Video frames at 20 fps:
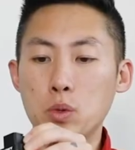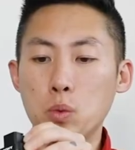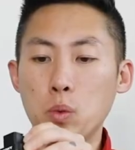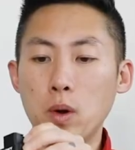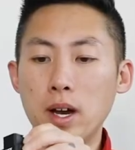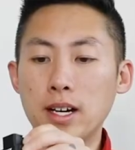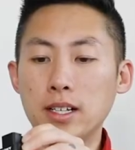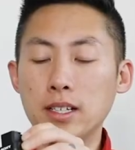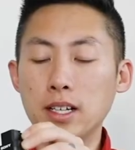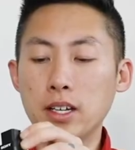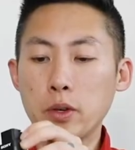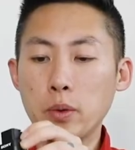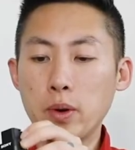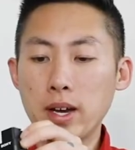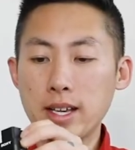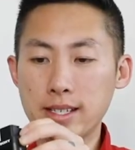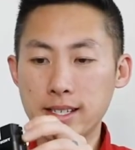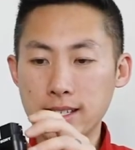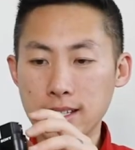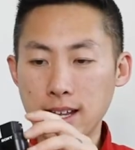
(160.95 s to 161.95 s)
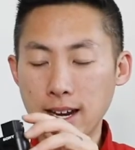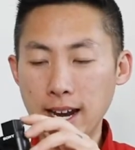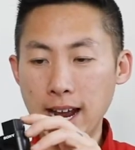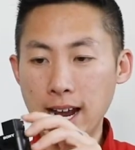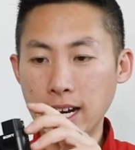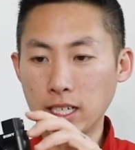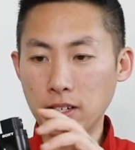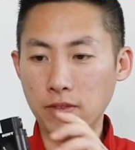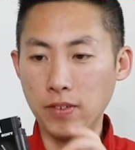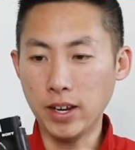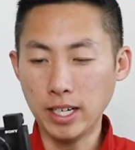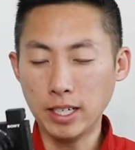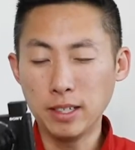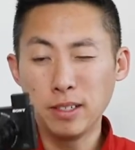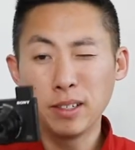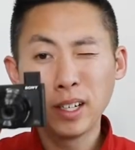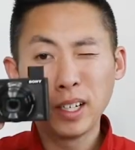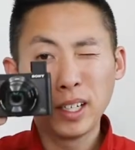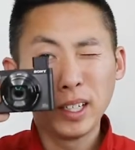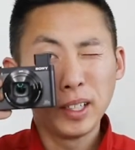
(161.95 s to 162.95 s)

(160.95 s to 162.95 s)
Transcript: as well, otherwise it's not activated.